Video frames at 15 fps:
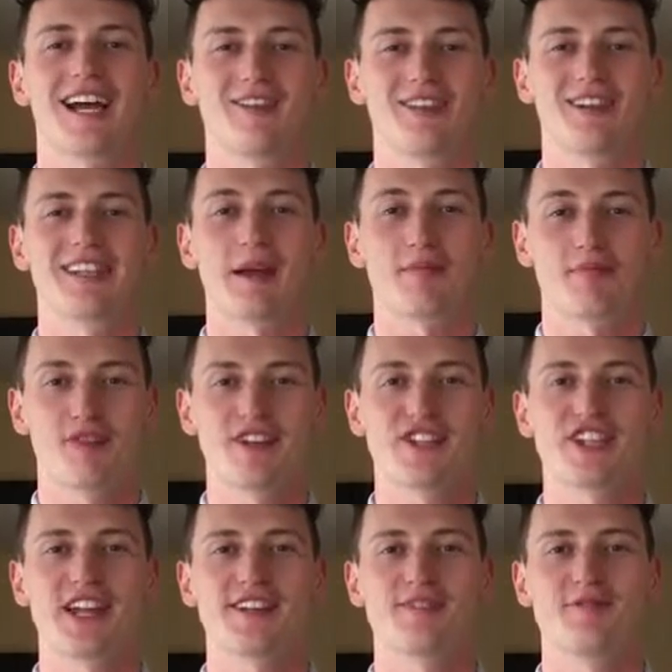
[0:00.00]
I really
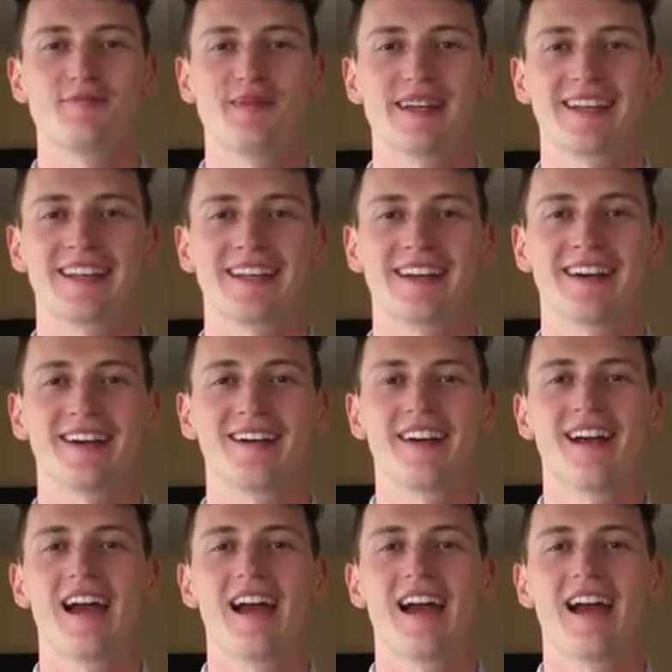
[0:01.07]
appreciate you being here.